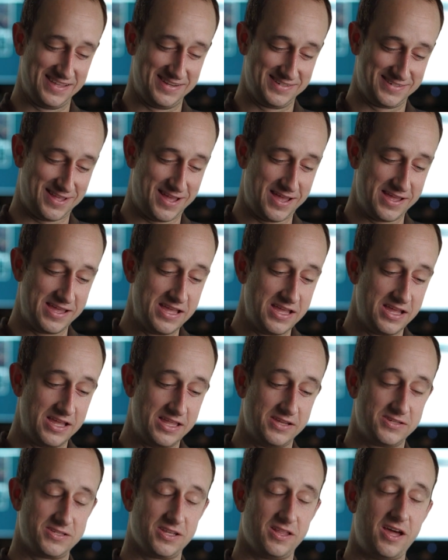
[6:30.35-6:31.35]
There's
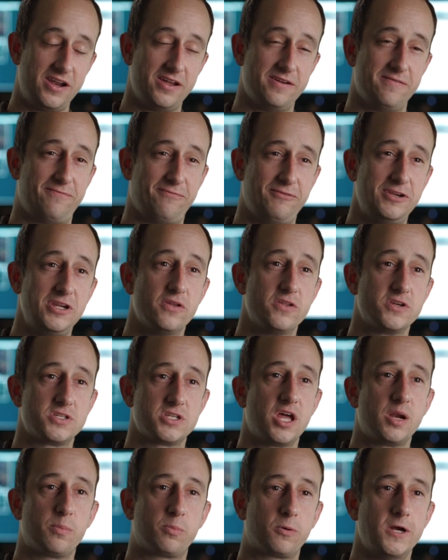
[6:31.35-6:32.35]
a lot
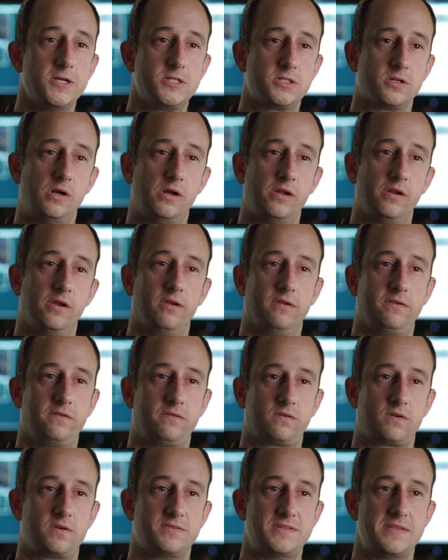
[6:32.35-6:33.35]
of pressure on
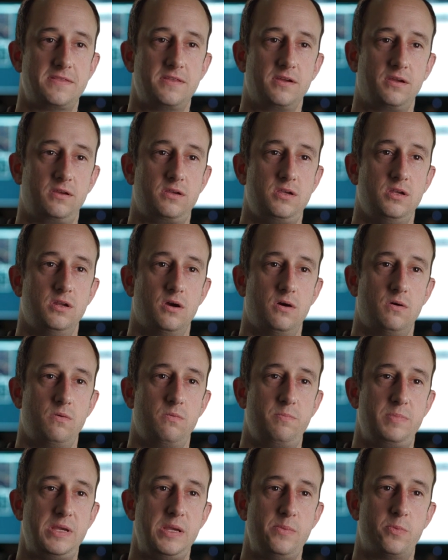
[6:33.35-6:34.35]
us because I think, you
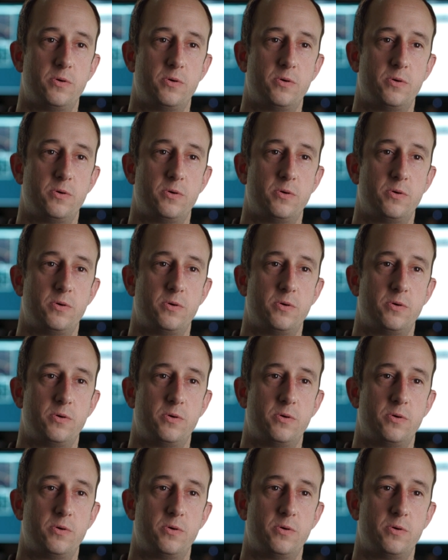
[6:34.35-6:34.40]
know,